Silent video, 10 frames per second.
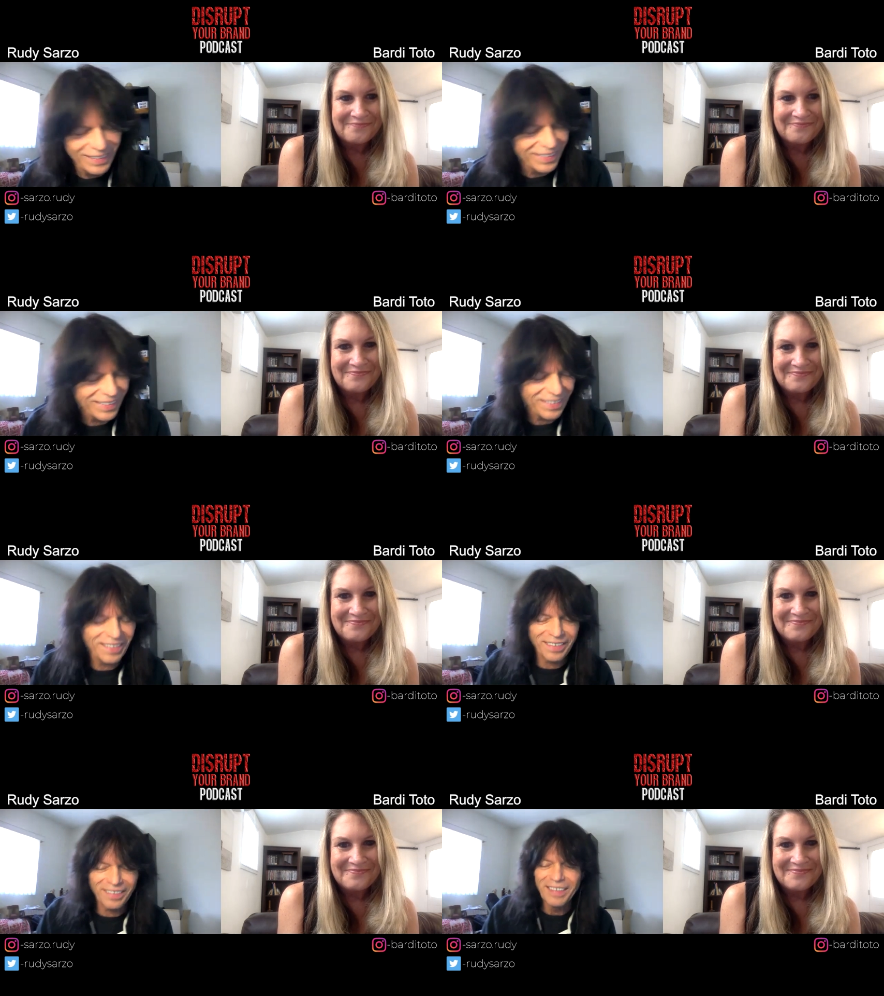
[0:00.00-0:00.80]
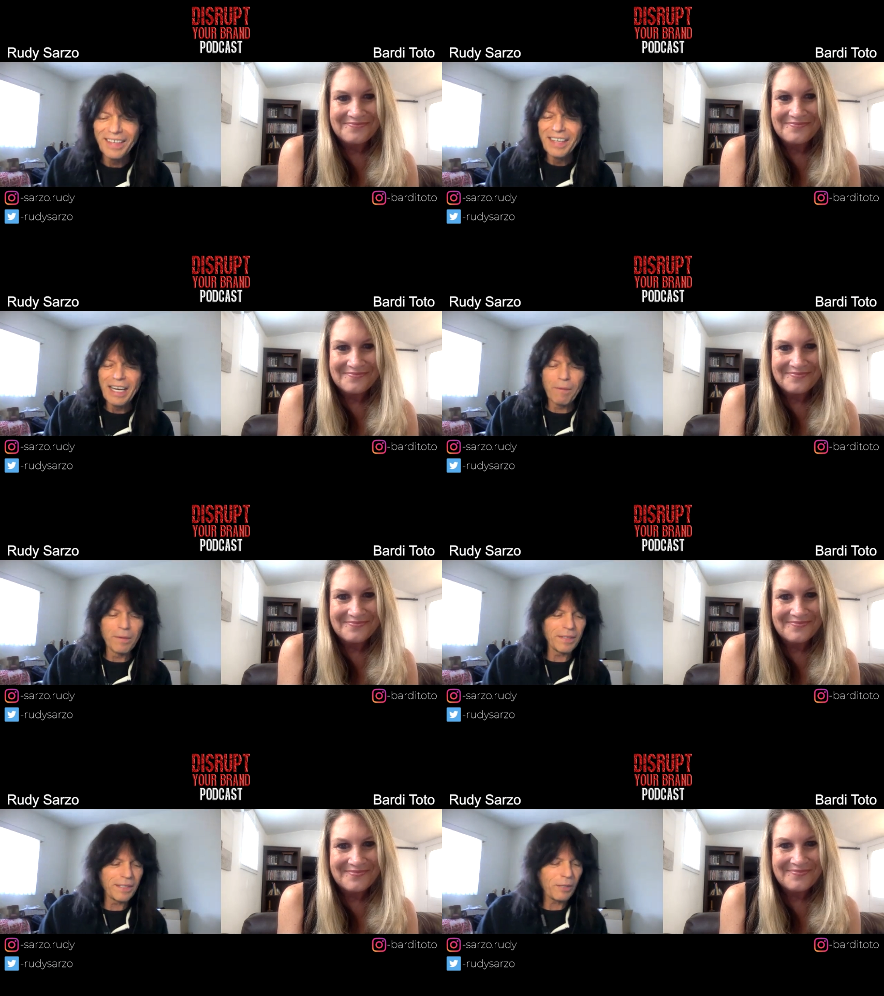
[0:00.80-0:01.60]
Speaker 1: you know, ever
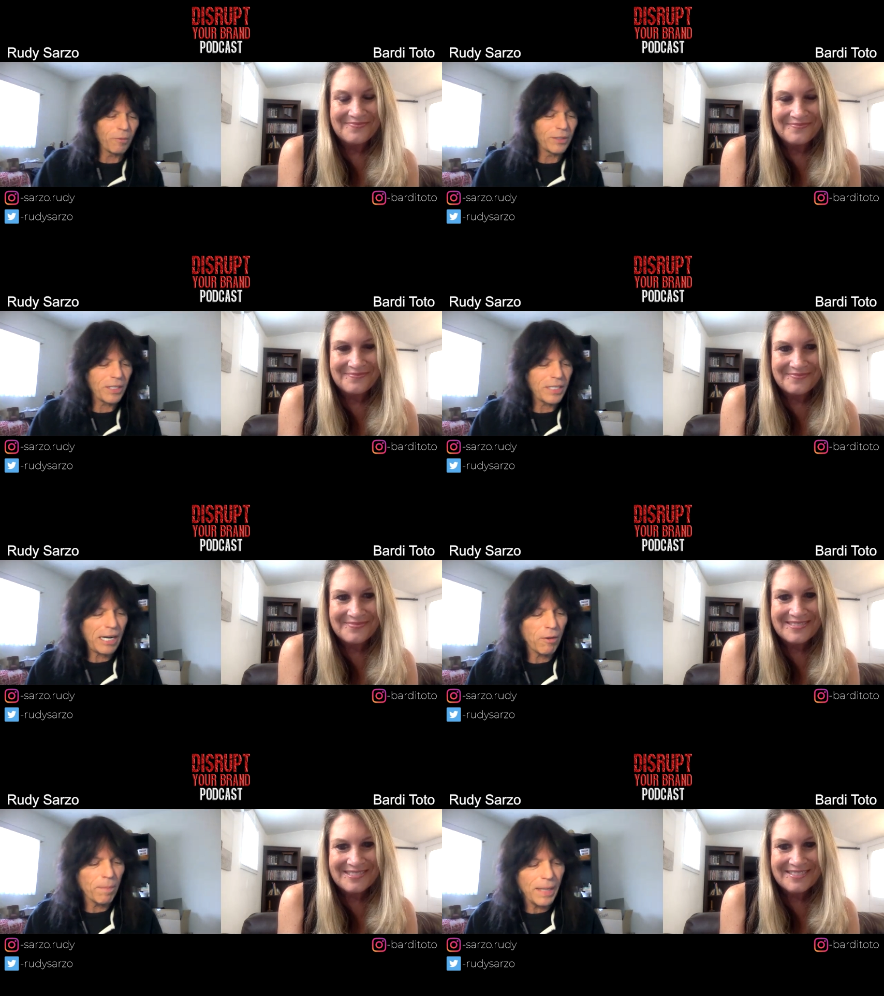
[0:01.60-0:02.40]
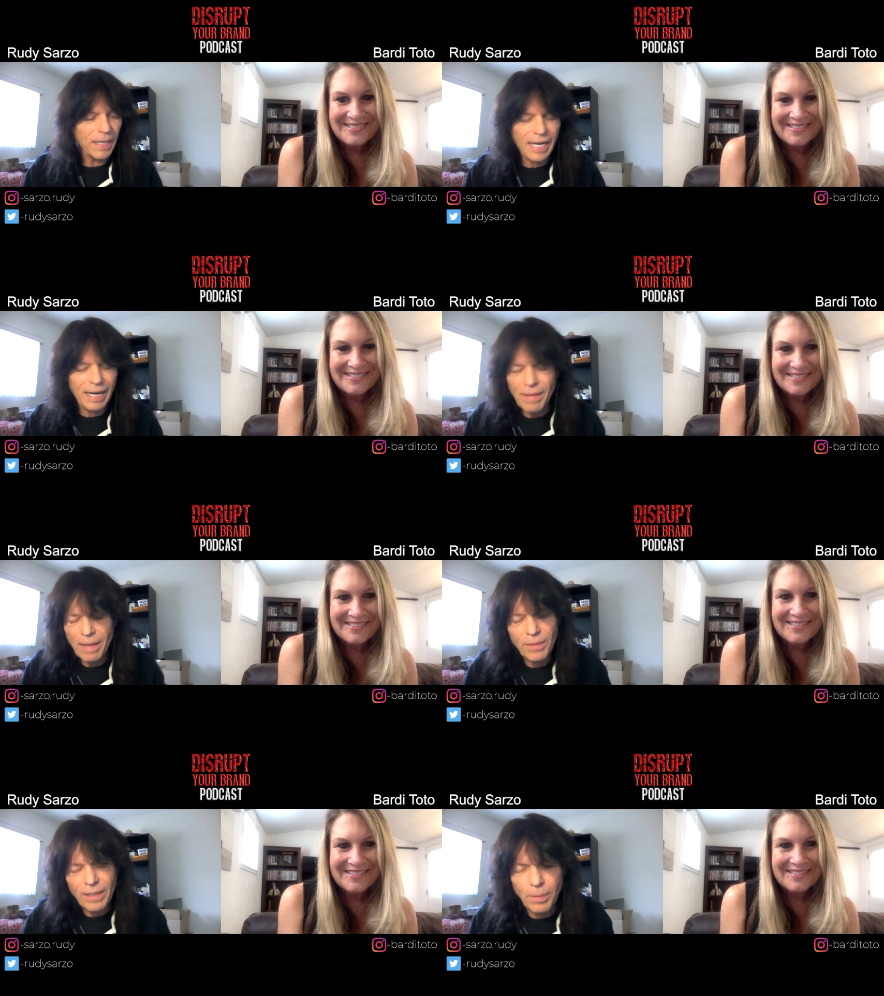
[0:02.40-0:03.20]
since I was a child. But
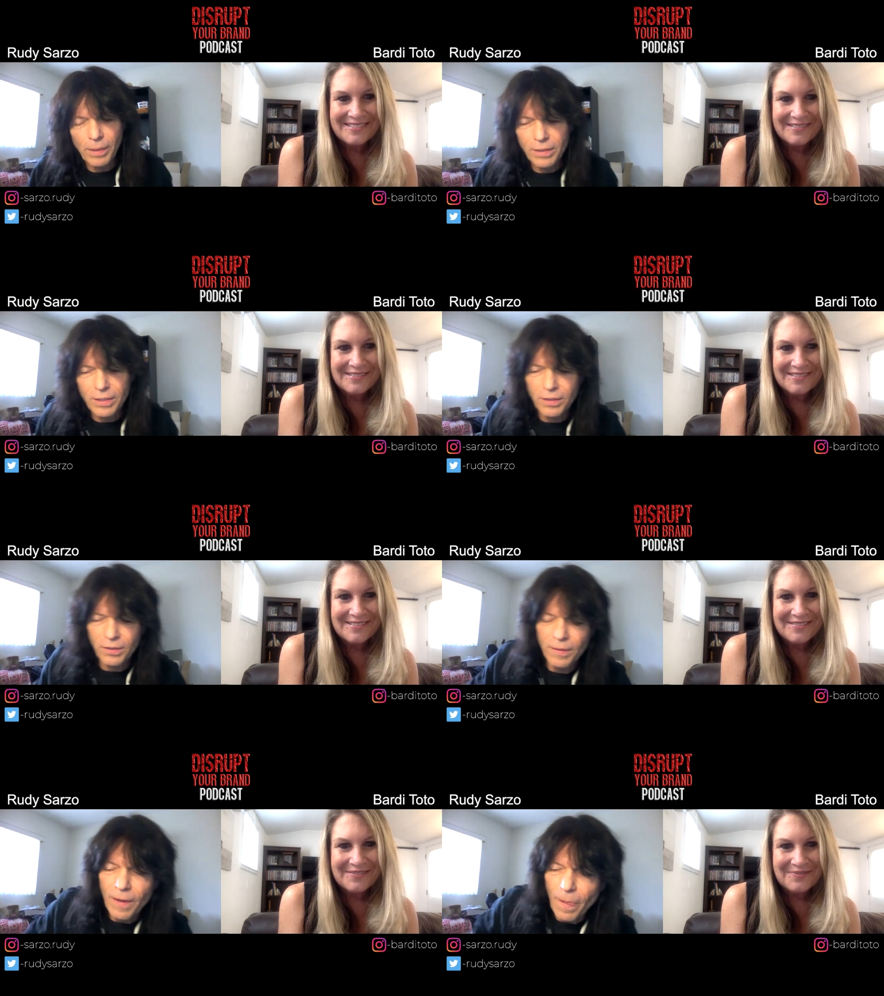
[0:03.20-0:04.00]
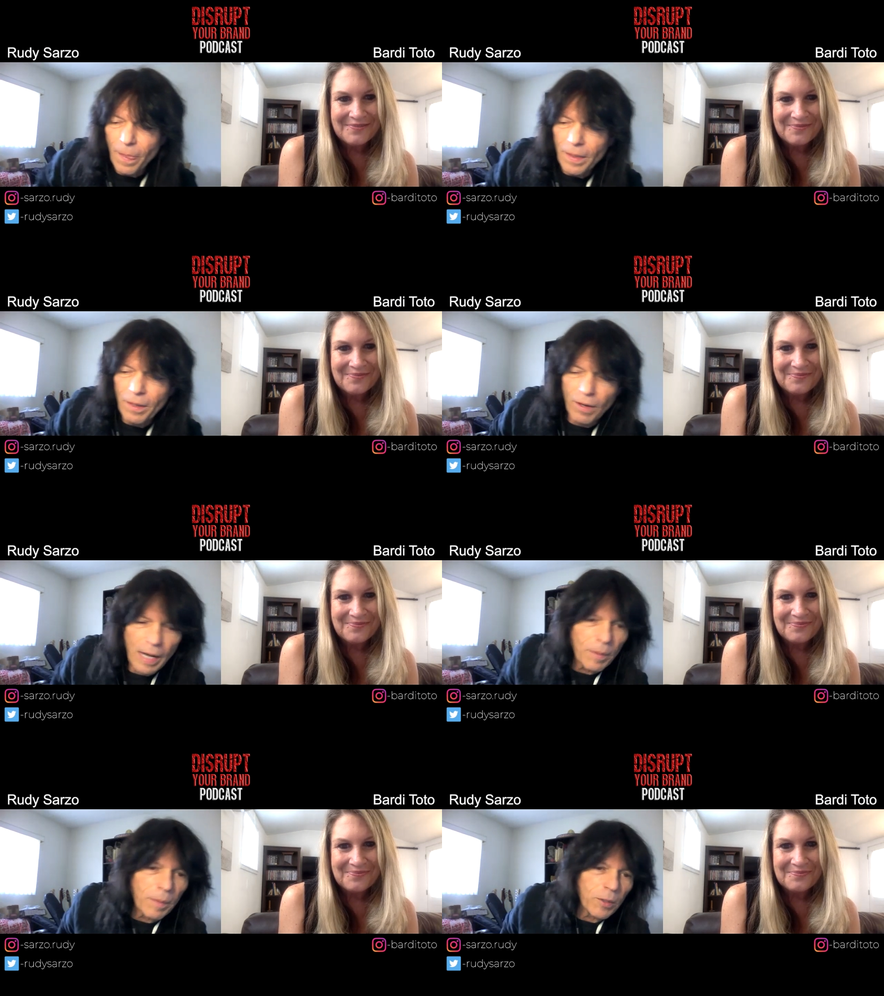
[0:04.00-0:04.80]
I'm not a politician, you know,
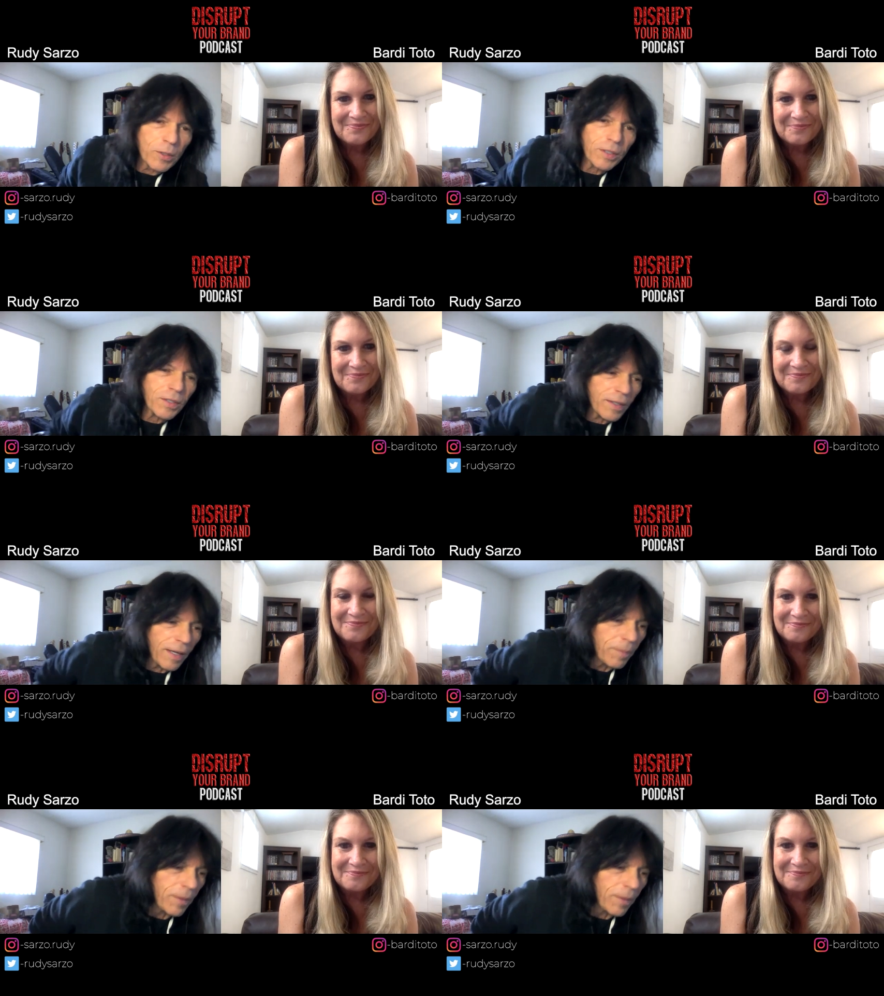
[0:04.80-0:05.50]
I'm a musician.